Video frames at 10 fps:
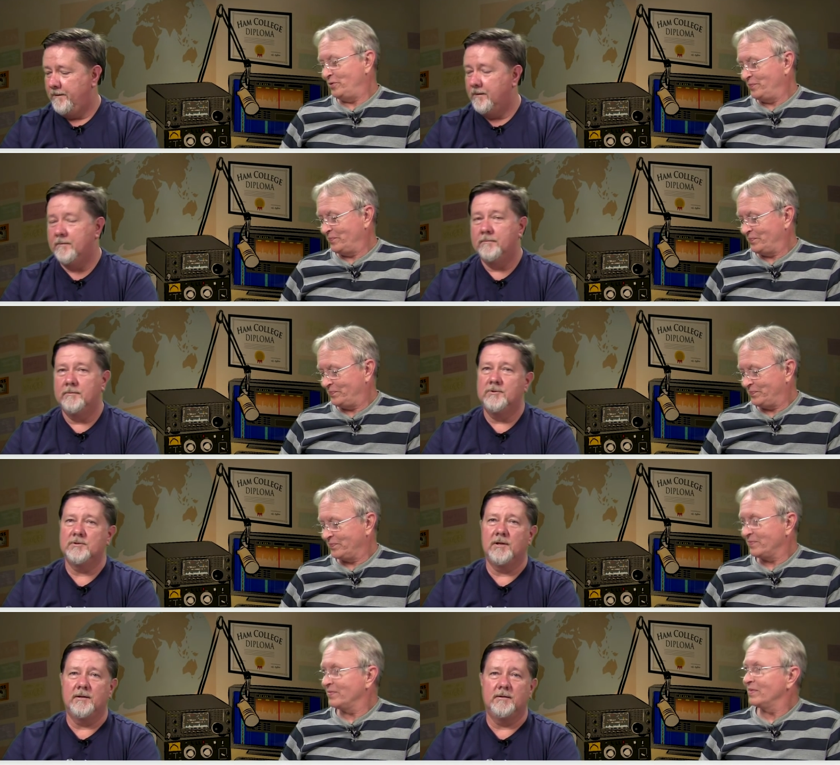Speaker 1: Yeah, just
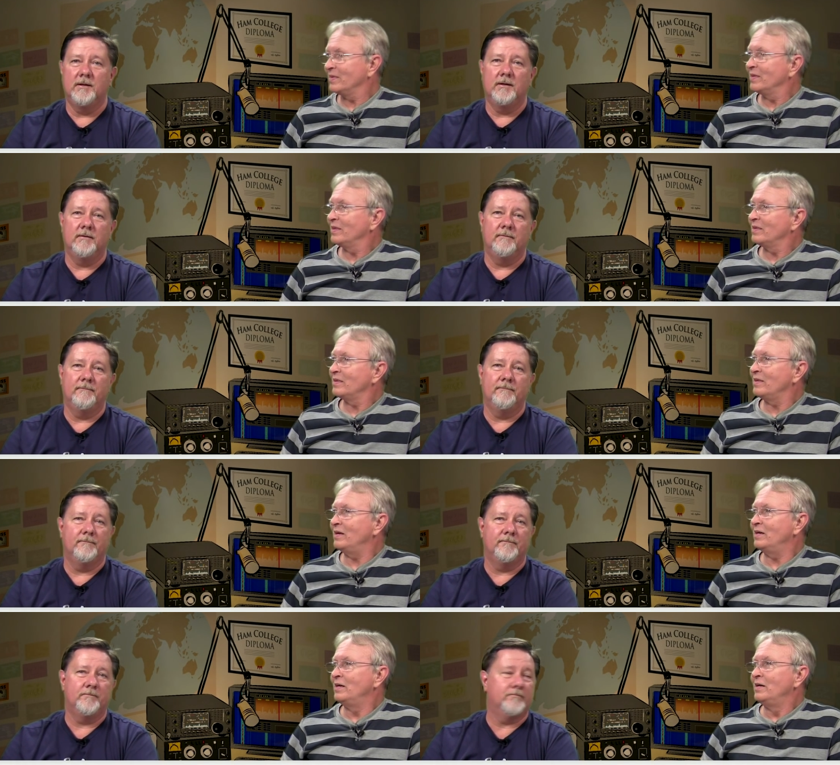like that.
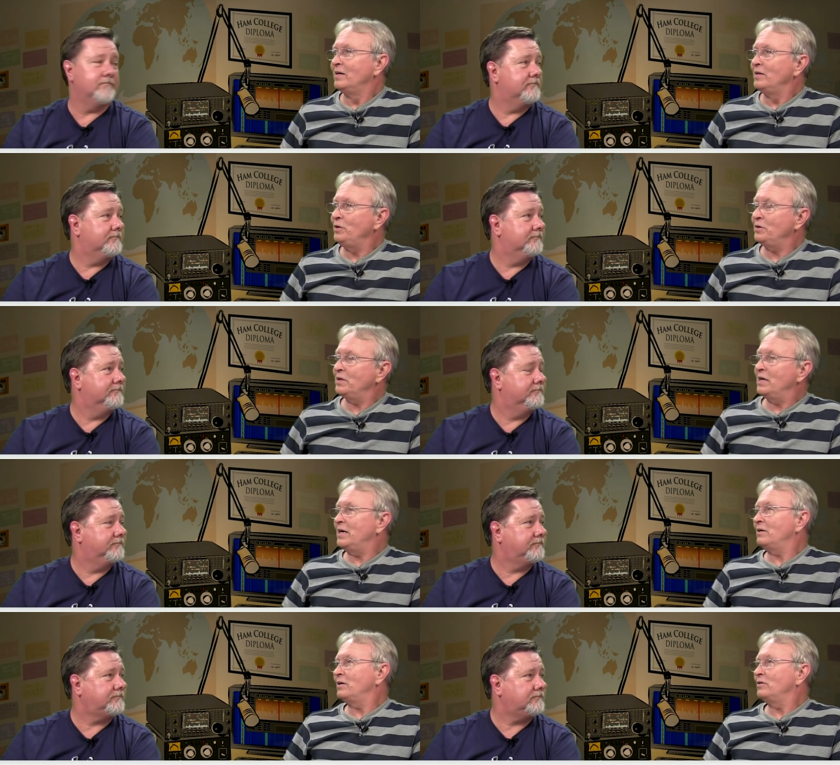Yeah. You can
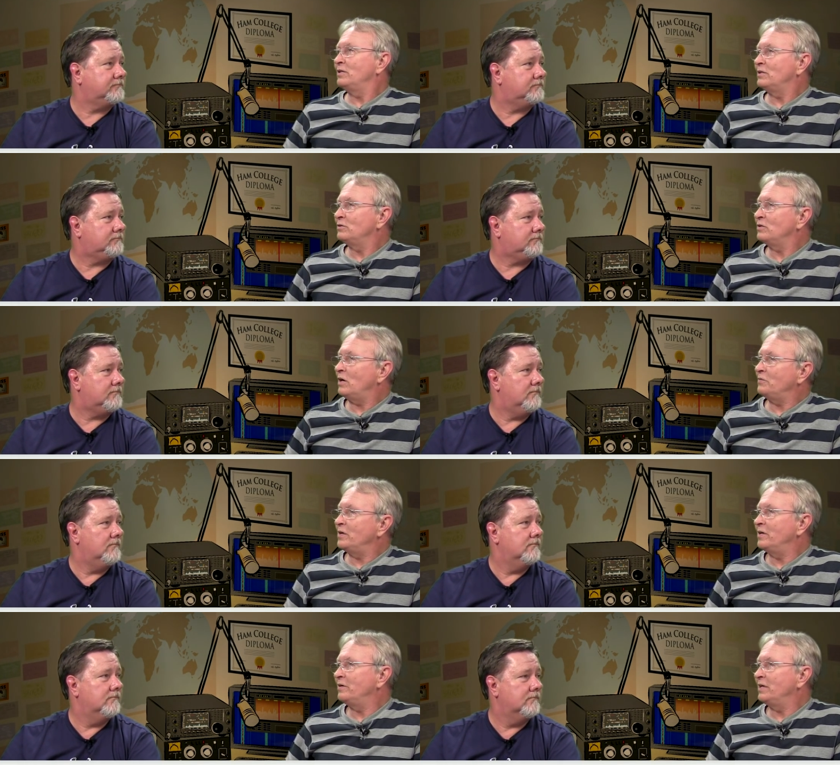download those off the
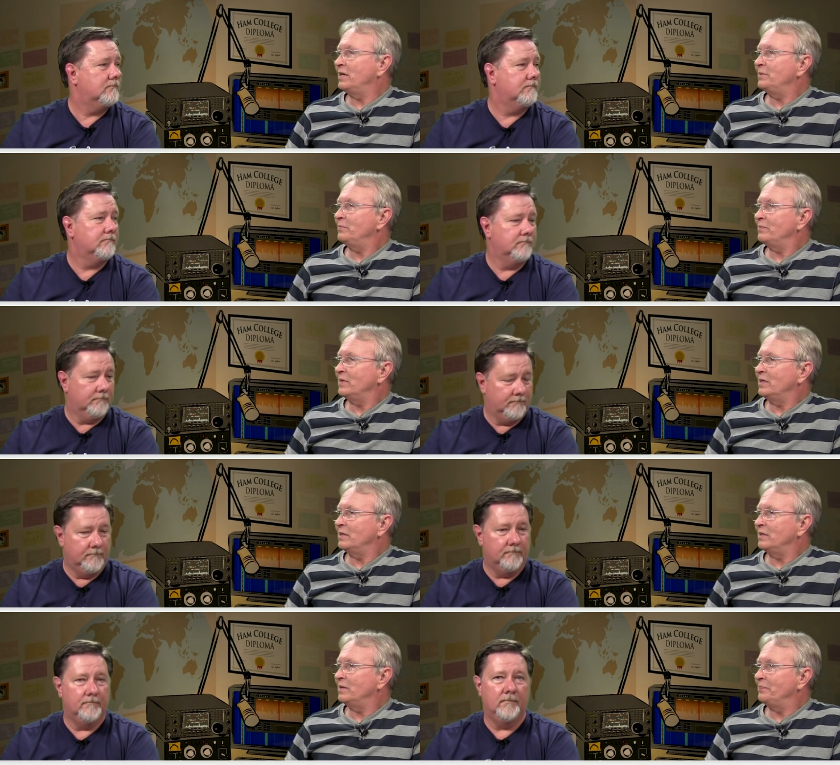internet and
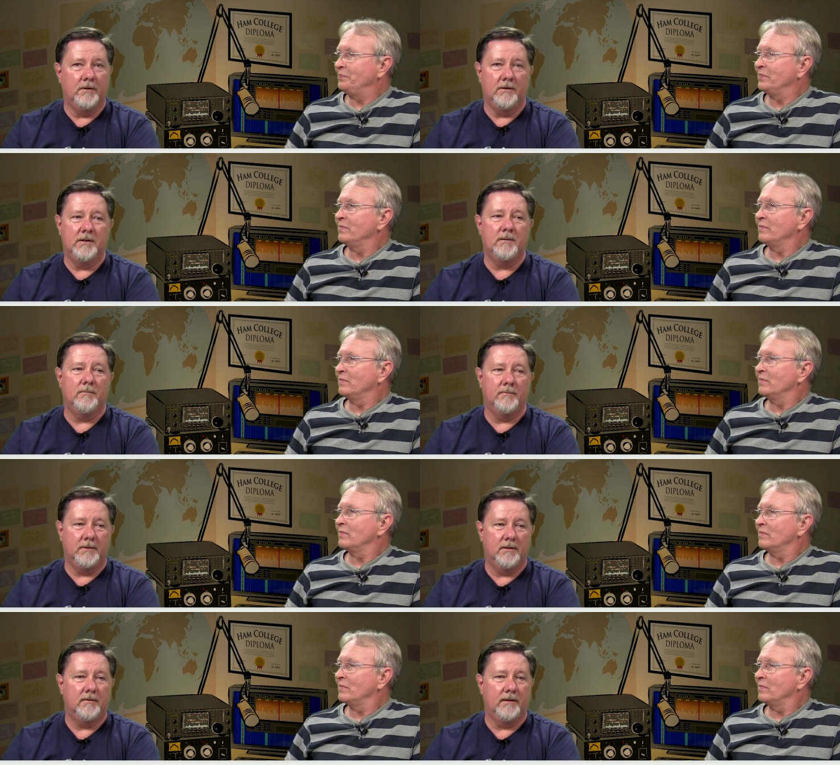um, you can get them.
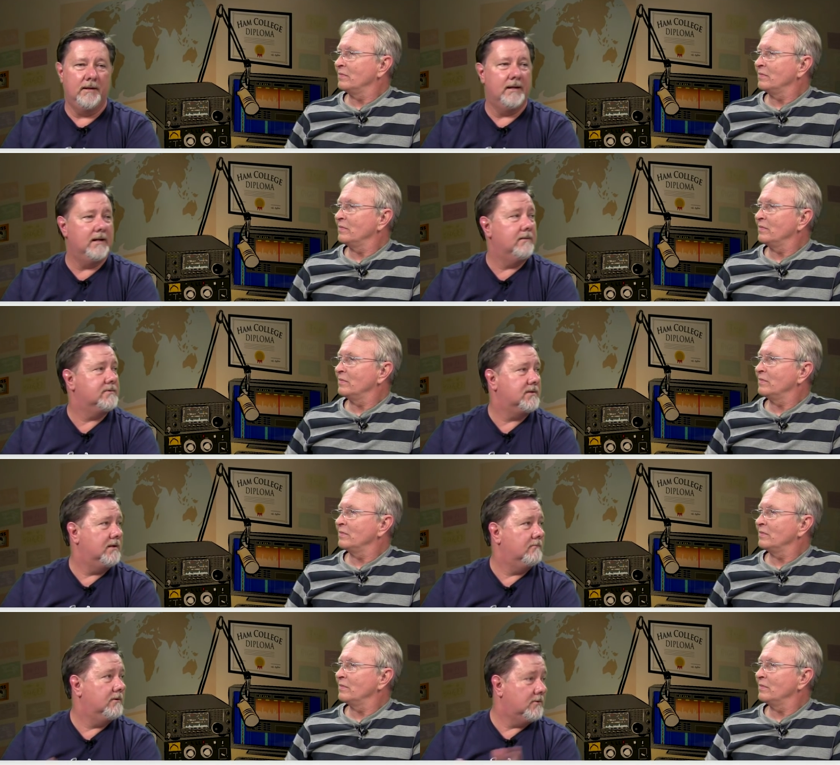Yeah,
Speaker 2: that AMSAT
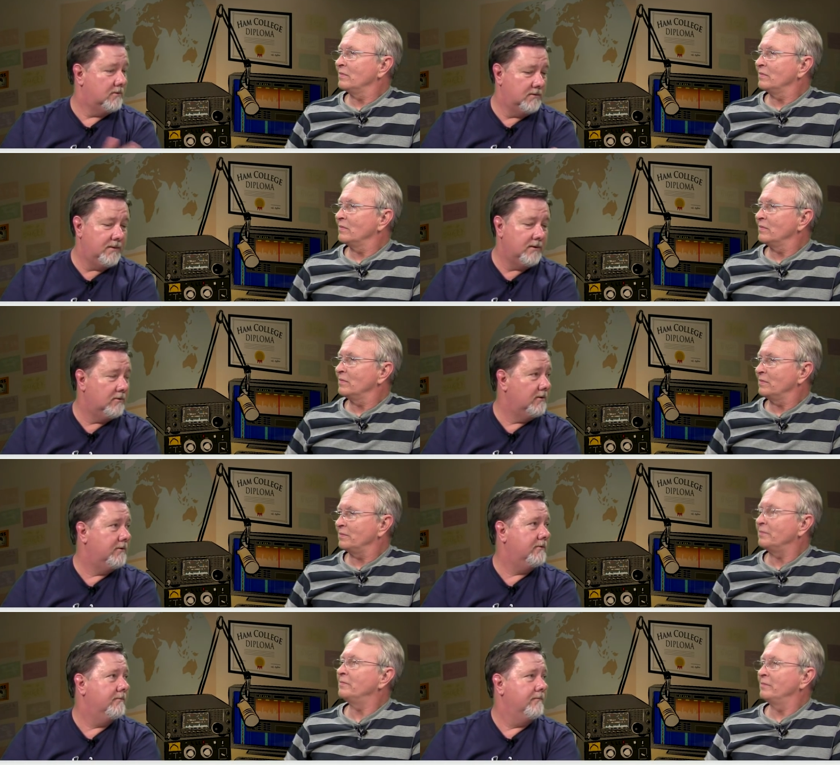we talked about
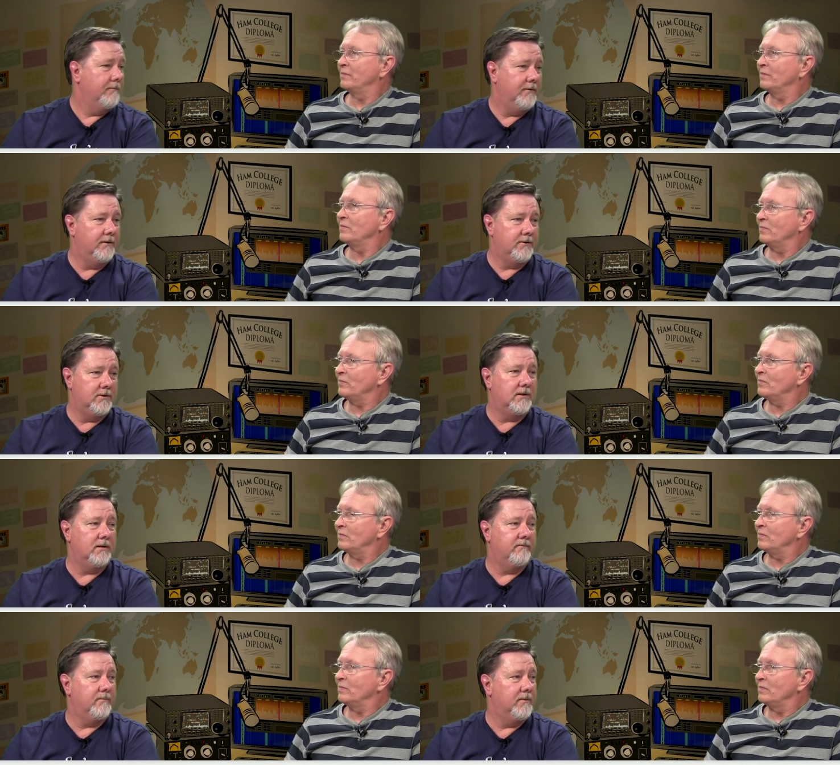earlier. Mm-hmm. Uh, you can get them
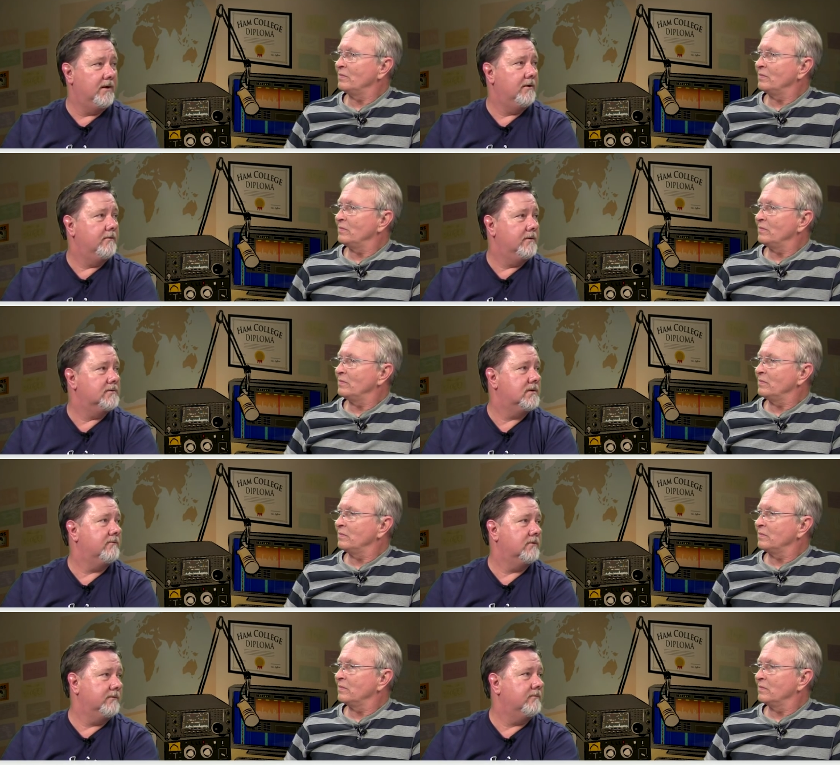from there. There's
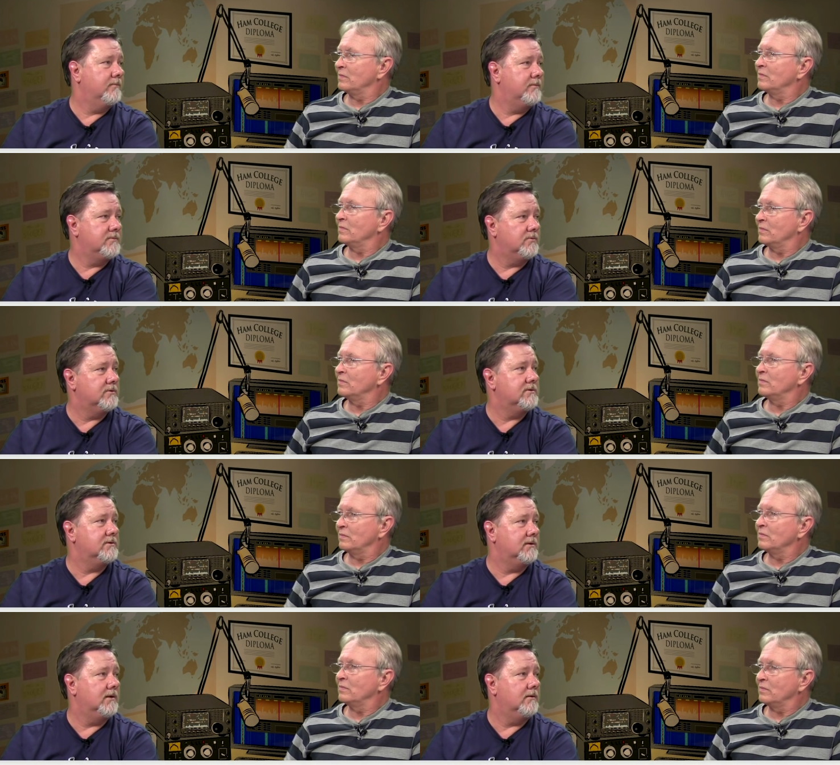several different sources
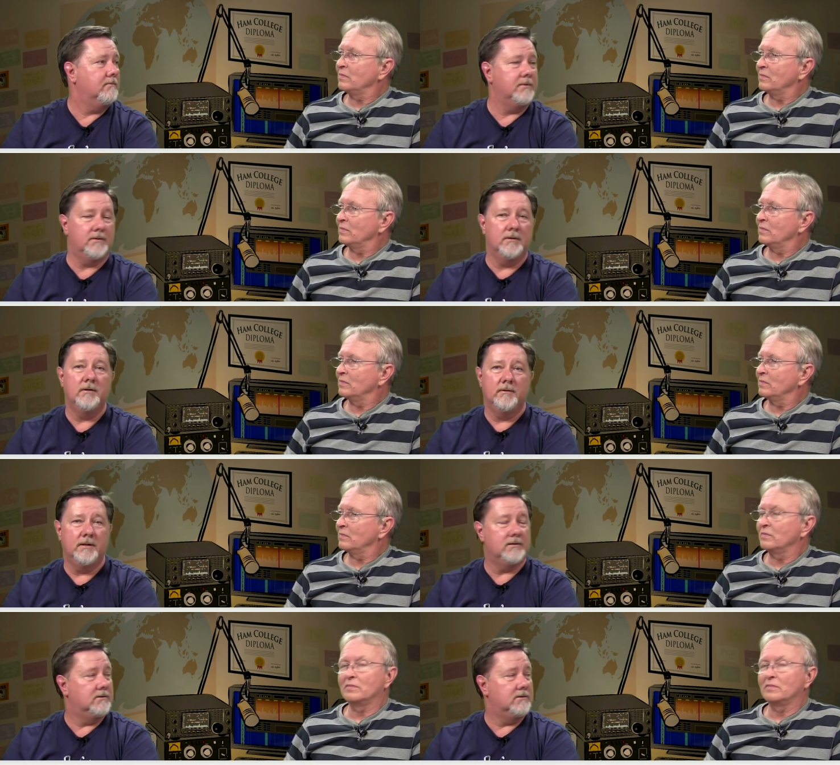to get them, but that's a